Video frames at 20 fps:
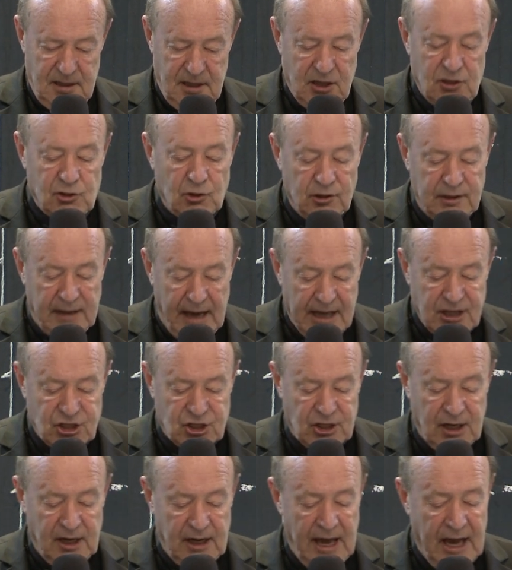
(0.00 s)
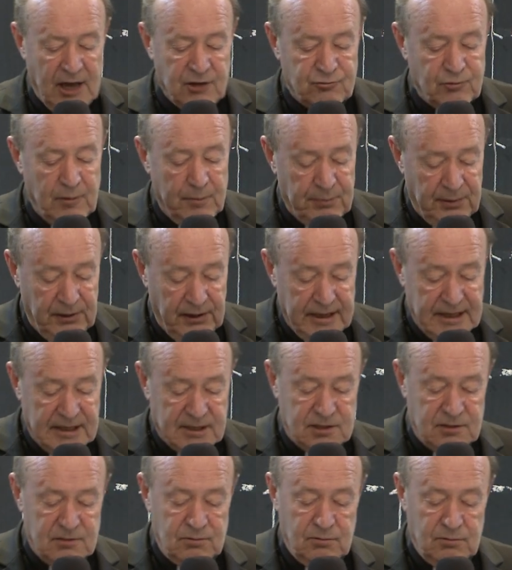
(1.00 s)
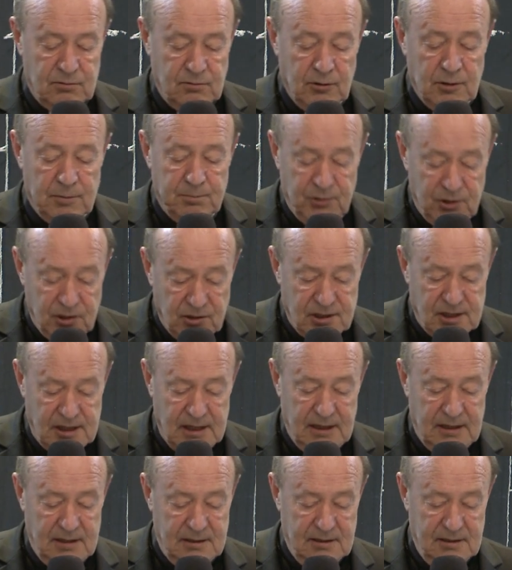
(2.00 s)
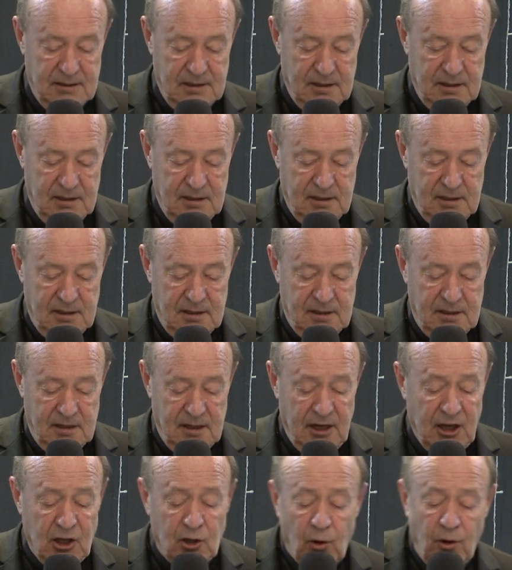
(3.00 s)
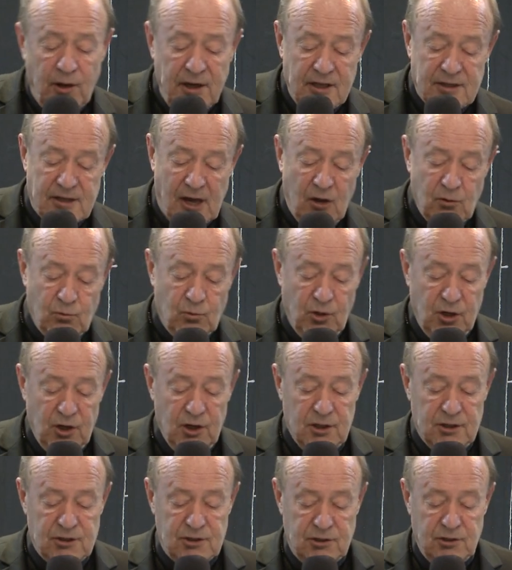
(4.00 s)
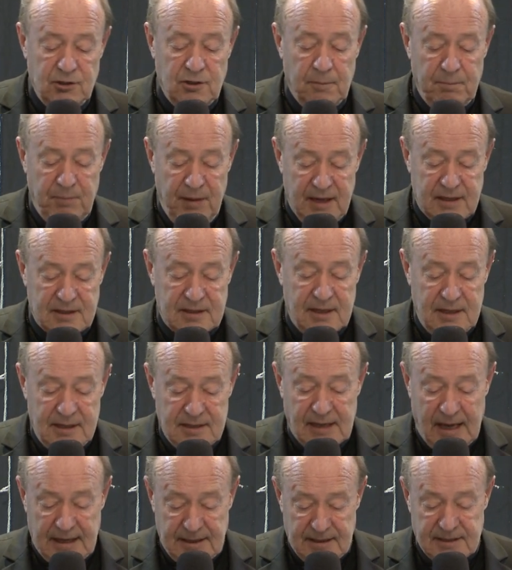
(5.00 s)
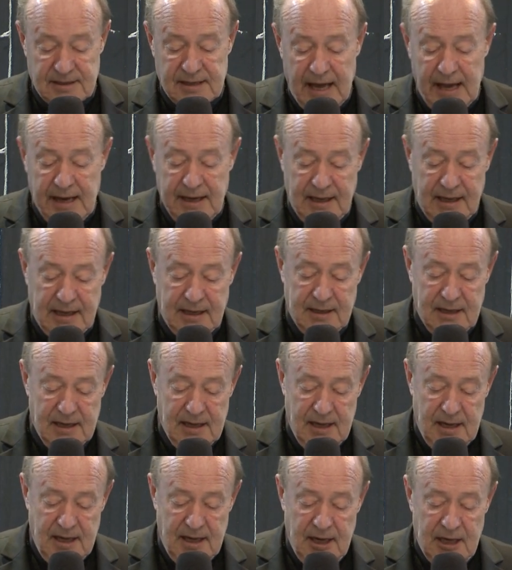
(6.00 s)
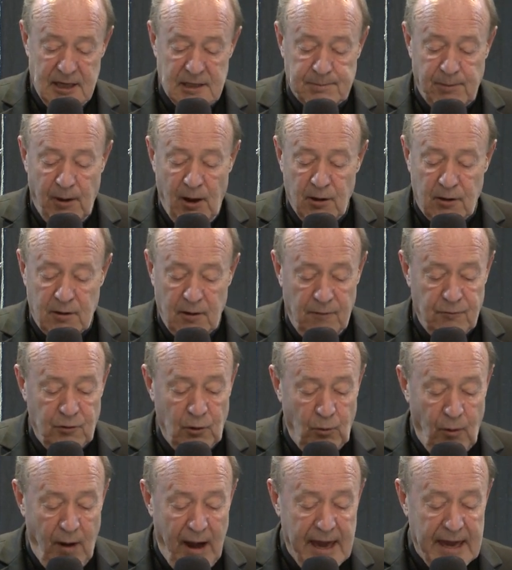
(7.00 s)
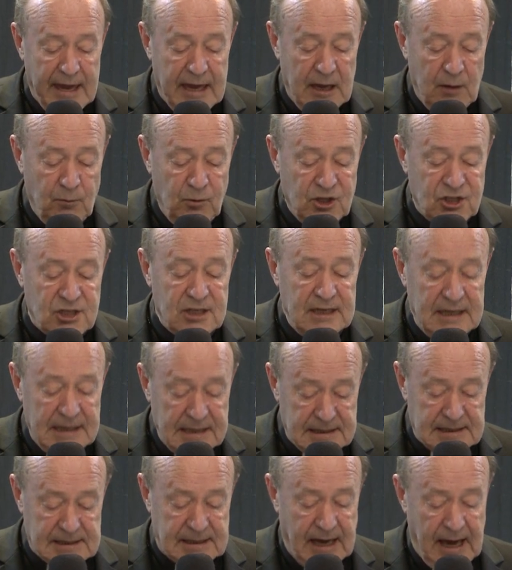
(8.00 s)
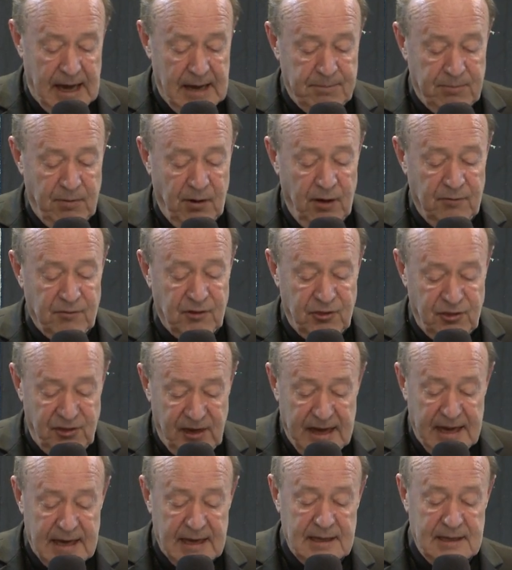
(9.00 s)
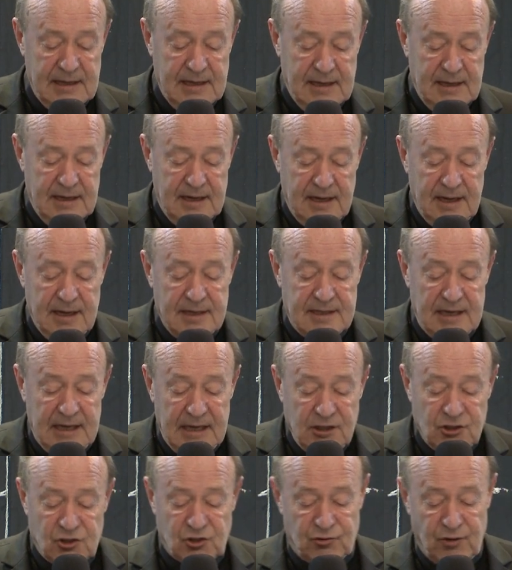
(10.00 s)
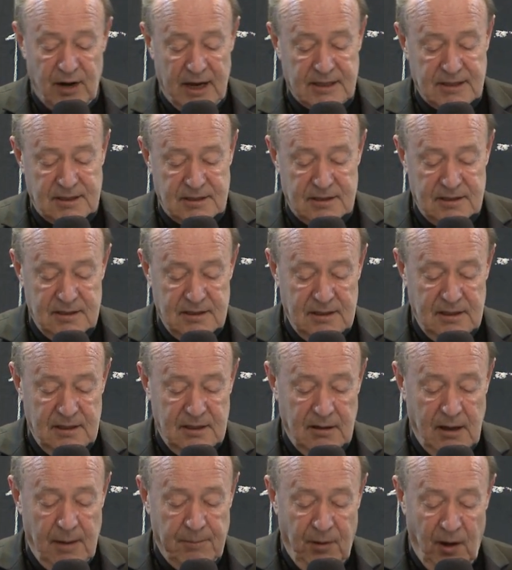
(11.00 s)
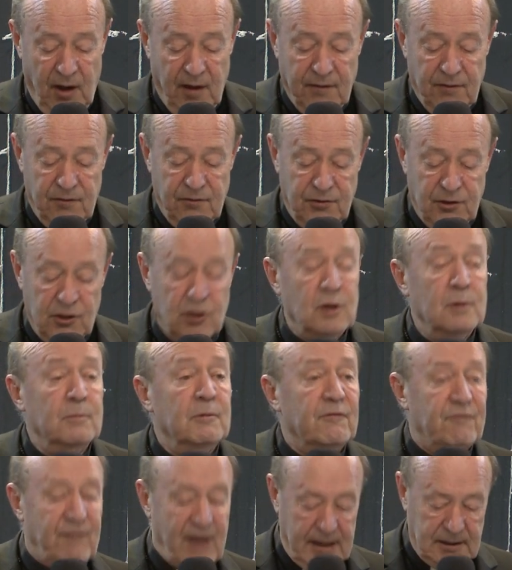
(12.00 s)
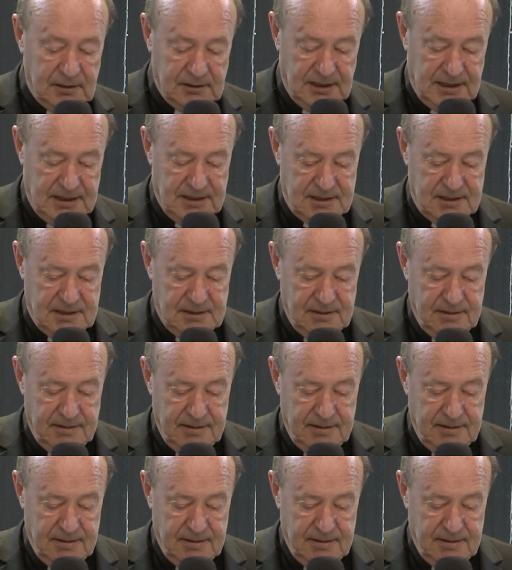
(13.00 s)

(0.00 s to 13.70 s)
He saw nature as replete with beauty, and he coined his own words to depict his understanding. He spoke of the way in which inscape of a thing is instressed upon the human faculties.